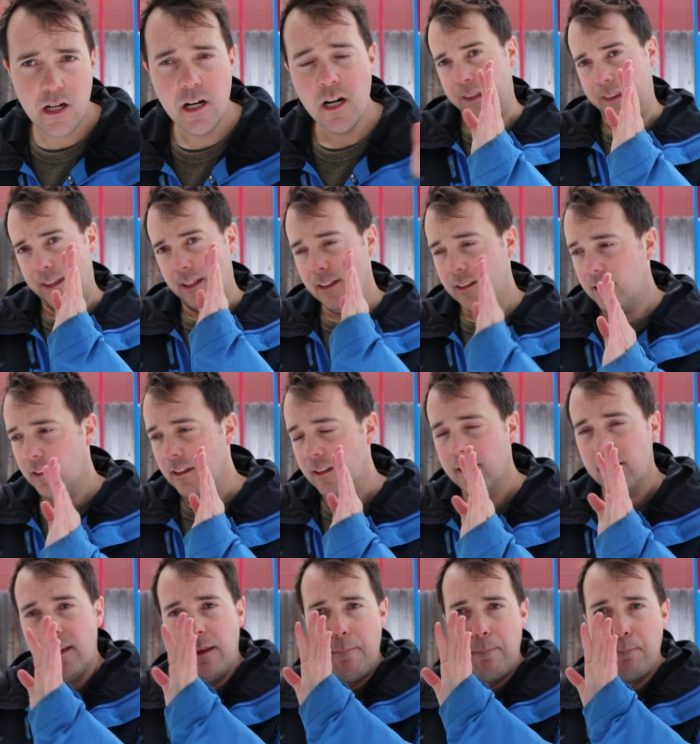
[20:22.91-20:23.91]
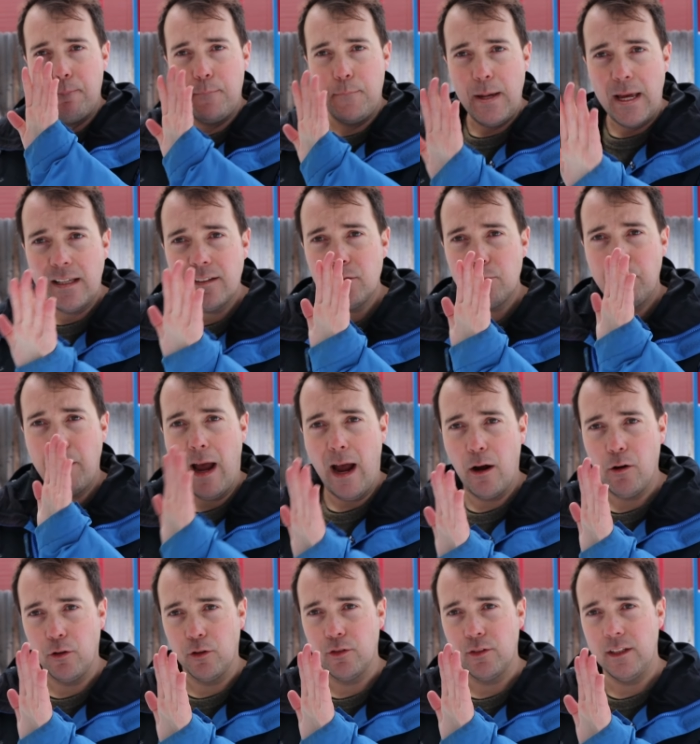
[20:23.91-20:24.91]
but this is the best
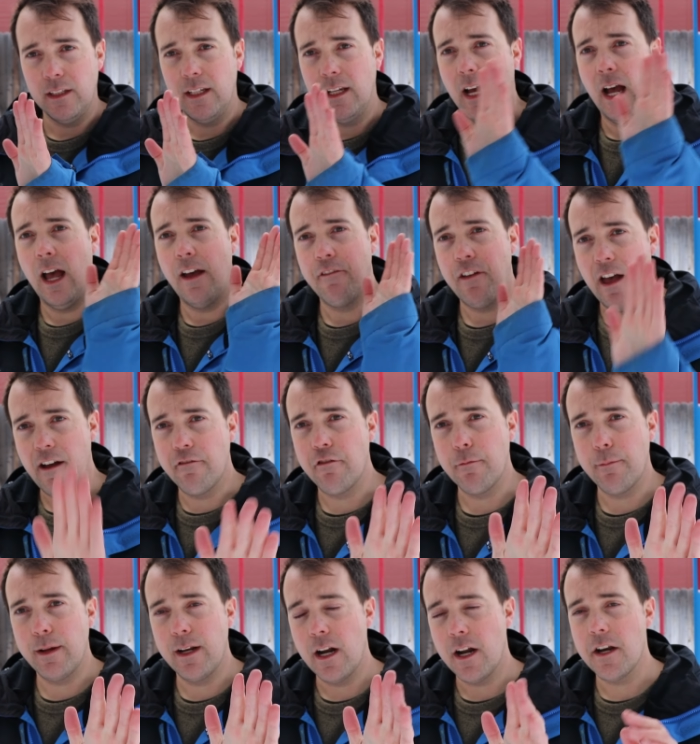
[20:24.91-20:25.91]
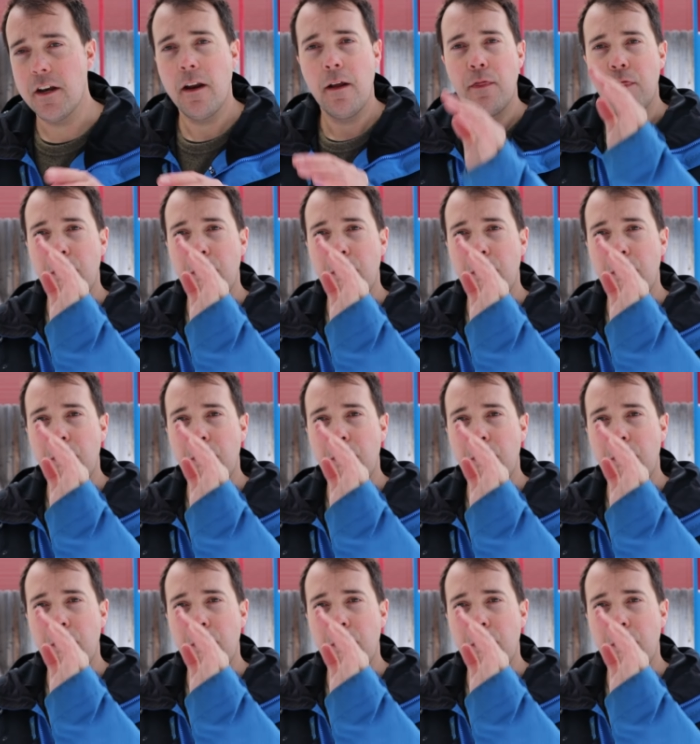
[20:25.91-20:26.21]
powder ski I've ever been on,